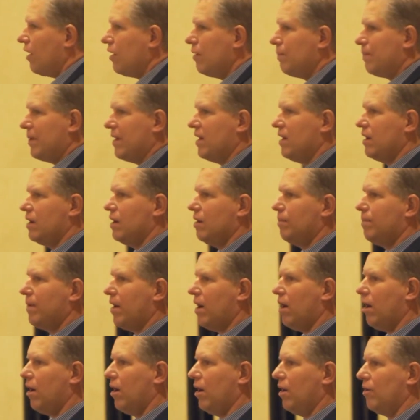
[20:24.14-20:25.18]
dependent
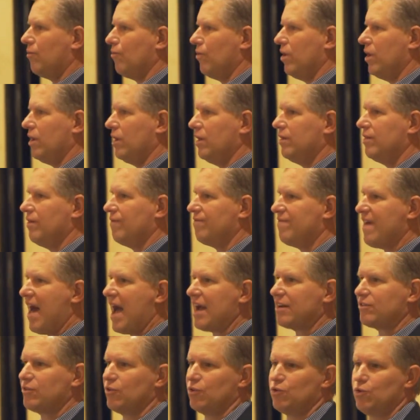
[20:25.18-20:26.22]
upon really the
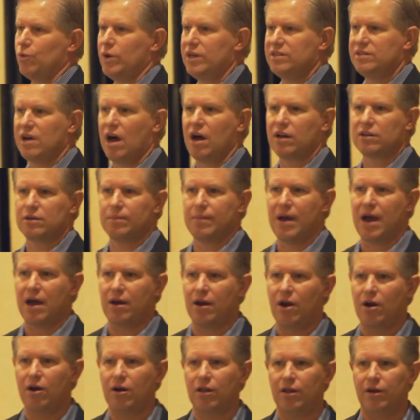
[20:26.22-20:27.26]
factors we talked
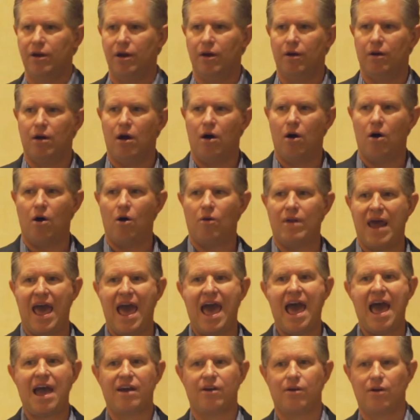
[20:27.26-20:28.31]
about earlier on
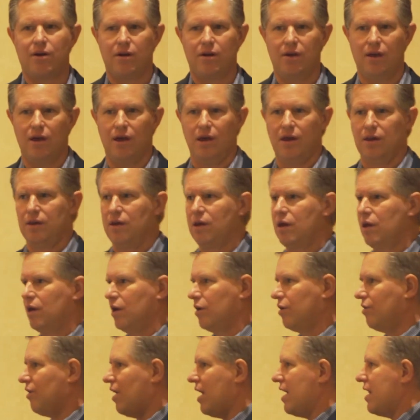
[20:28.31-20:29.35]
aggregate,
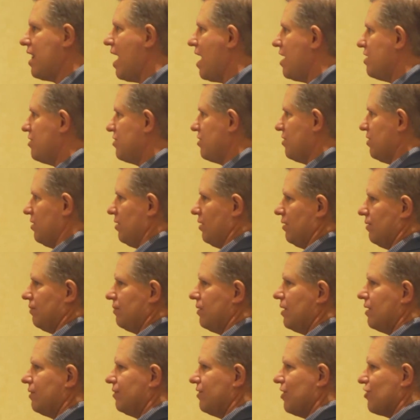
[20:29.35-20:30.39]
gradation,
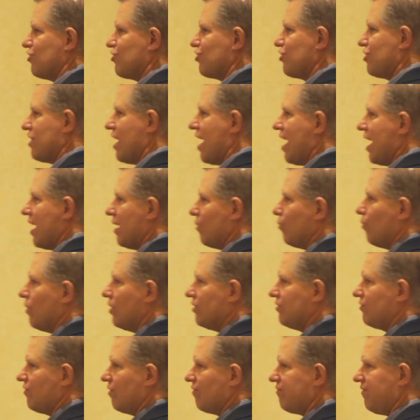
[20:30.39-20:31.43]
the shape, what
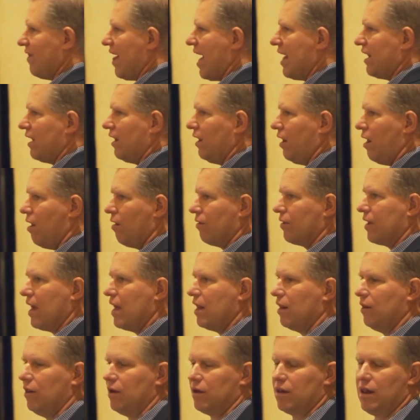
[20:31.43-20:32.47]
does your flat and
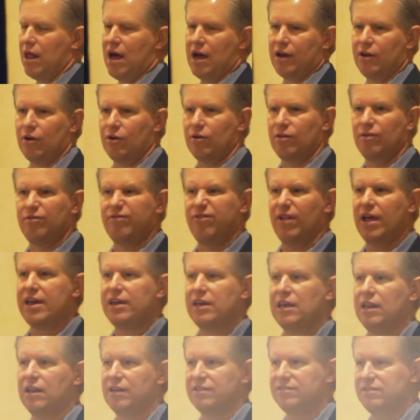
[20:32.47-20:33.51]
elongated look like, or the
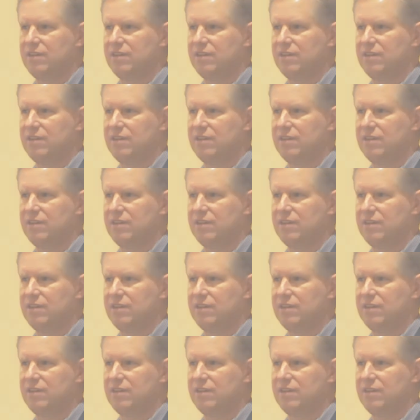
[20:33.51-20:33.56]
flakiness